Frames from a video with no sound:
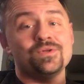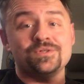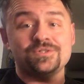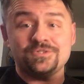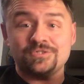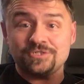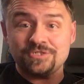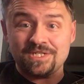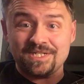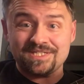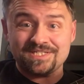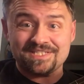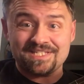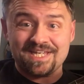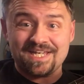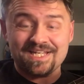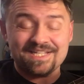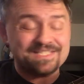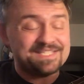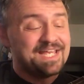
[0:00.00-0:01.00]

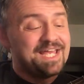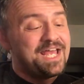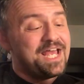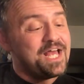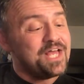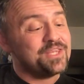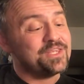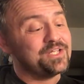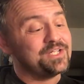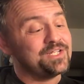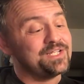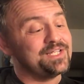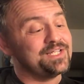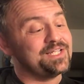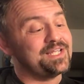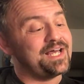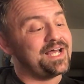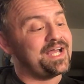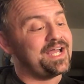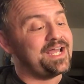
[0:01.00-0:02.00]
G6. The
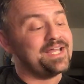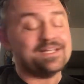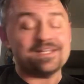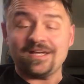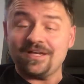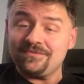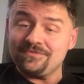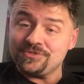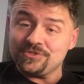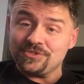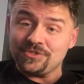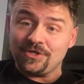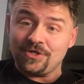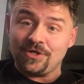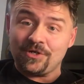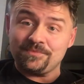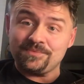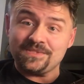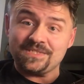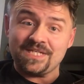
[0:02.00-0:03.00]
light, F
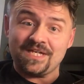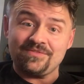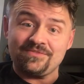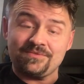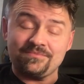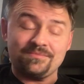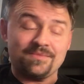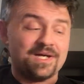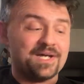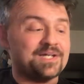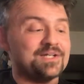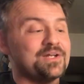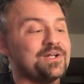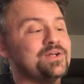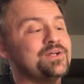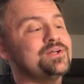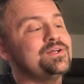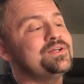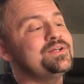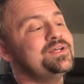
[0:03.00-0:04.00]
sharp 7
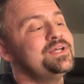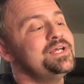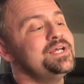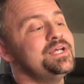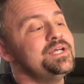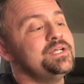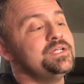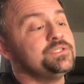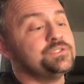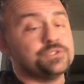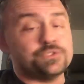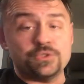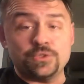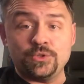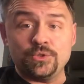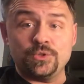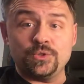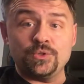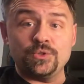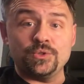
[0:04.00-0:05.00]
minor
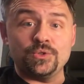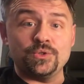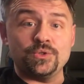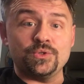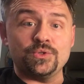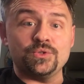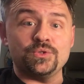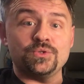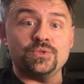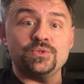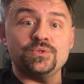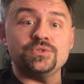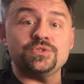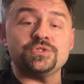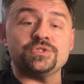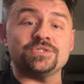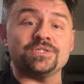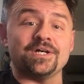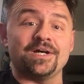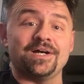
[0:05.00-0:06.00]
to
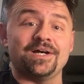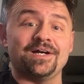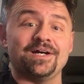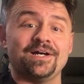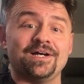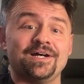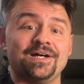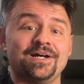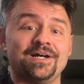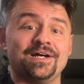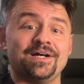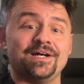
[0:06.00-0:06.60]
shine.